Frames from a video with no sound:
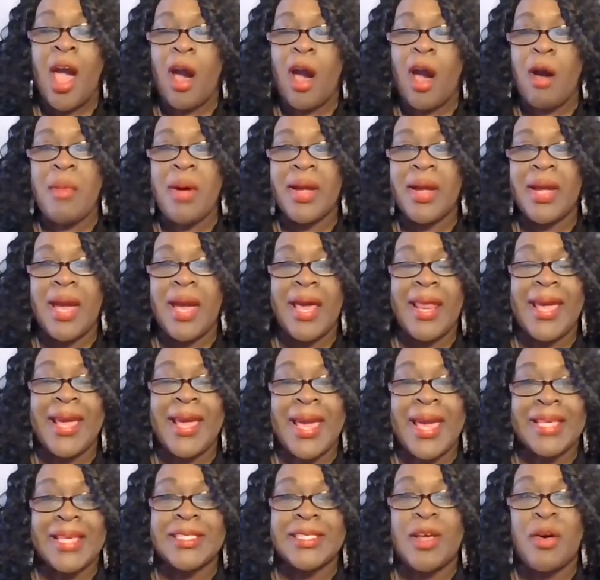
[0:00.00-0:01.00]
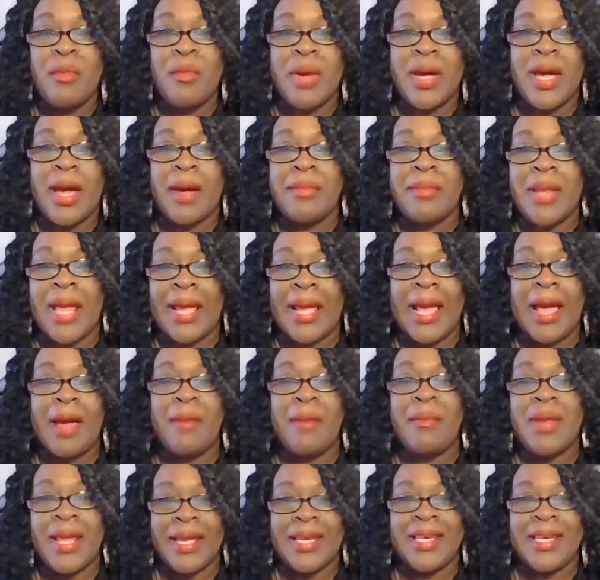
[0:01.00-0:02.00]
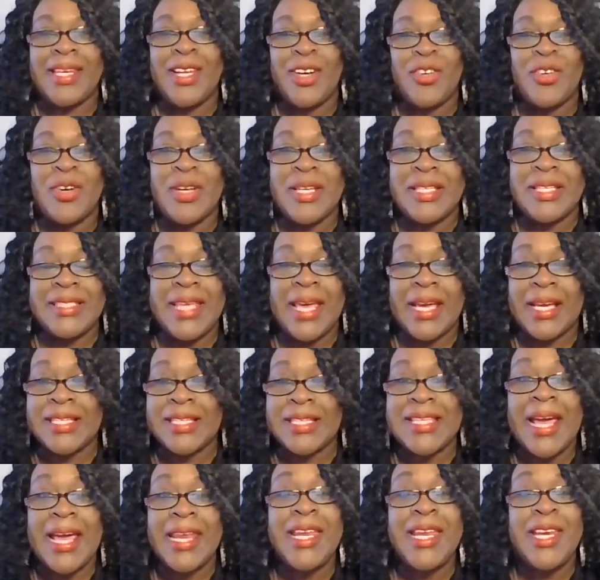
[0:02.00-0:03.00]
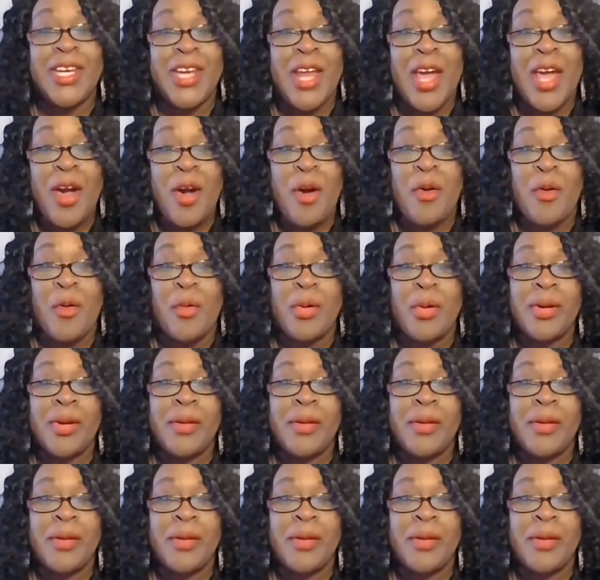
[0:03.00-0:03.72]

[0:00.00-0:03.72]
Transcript: Oh my God, I got so much. I'm like literally, because I didn't know.